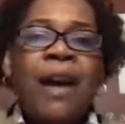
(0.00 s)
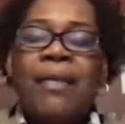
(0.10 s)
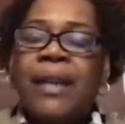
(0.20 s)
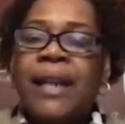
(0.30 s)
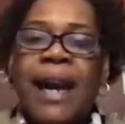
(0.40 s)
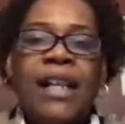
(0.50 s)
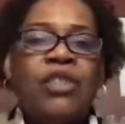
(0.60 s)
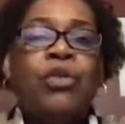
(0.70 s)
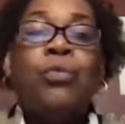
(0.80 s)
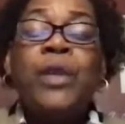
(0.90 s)
Father
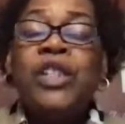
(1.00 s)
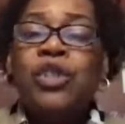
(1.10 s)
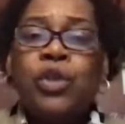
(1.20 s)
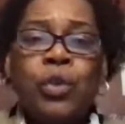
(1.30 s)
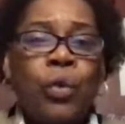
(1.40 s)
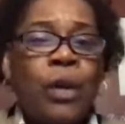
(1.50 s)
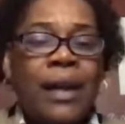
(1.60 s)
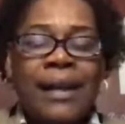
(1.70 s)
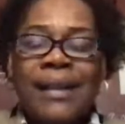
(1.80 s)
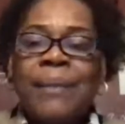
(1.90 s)
God, to
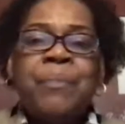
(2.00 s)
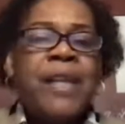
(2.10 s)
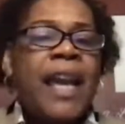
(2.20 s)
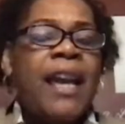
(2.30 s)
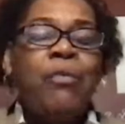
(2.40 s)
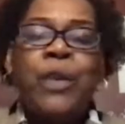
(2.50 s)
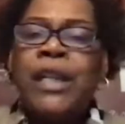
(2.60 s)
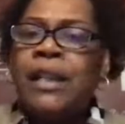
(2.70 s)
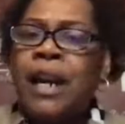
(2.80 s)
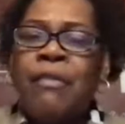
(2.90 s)
restore us and
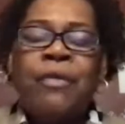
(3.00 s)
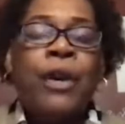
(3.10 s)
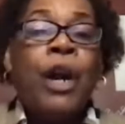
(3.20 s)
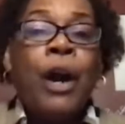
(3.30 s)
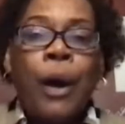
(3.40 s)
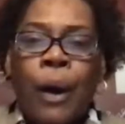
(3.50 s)
recover